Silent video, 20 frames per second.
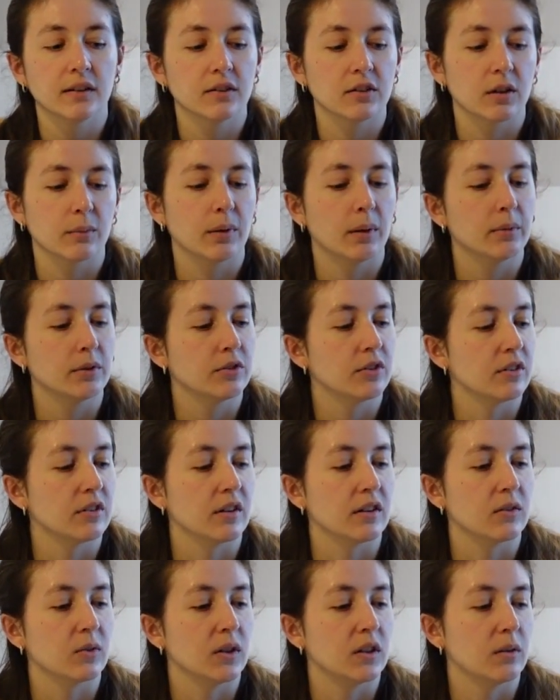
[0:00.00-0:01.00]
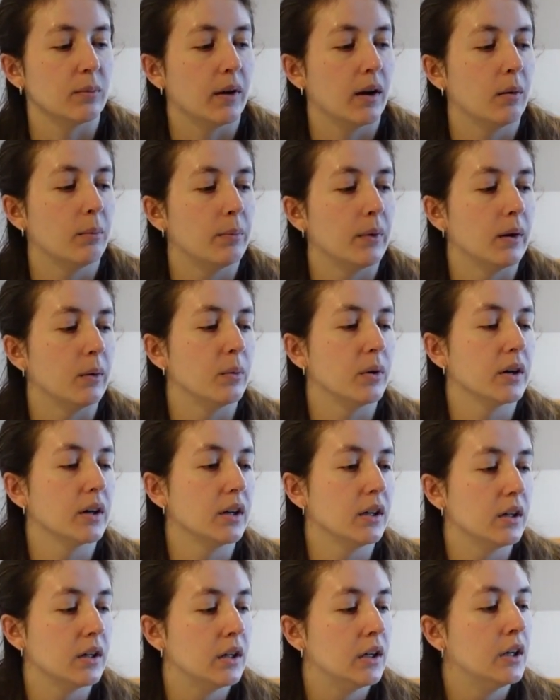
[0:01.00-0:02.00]
which I probably should have thought twice about, but we're
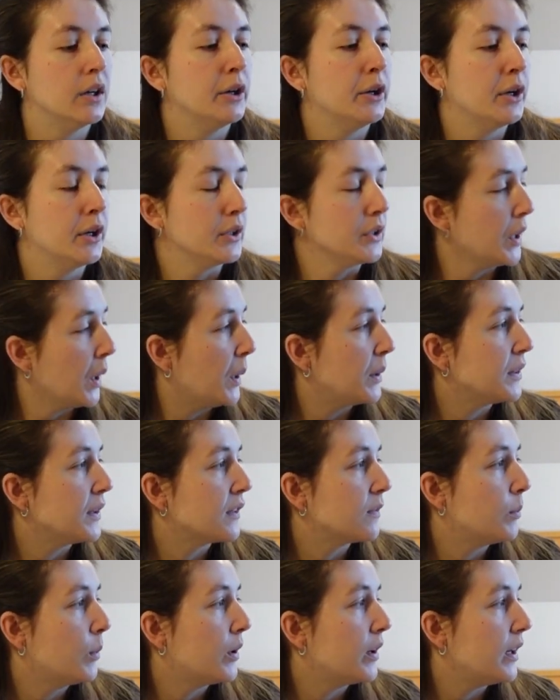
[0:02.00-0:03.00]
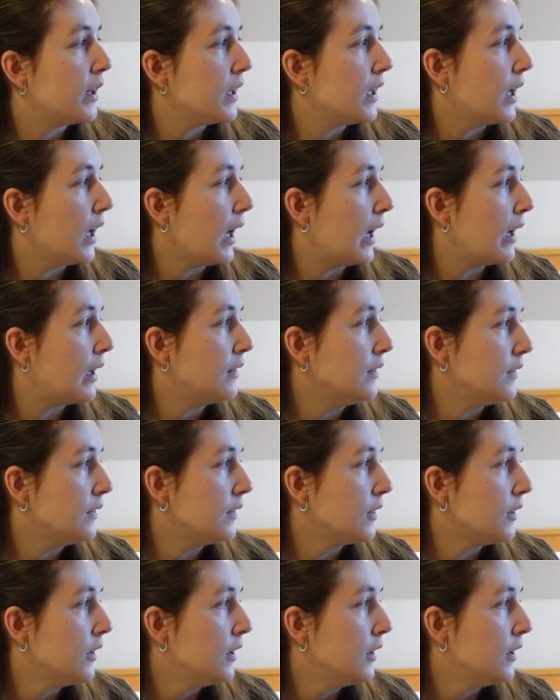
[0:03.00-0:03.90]
gonna go out this morning and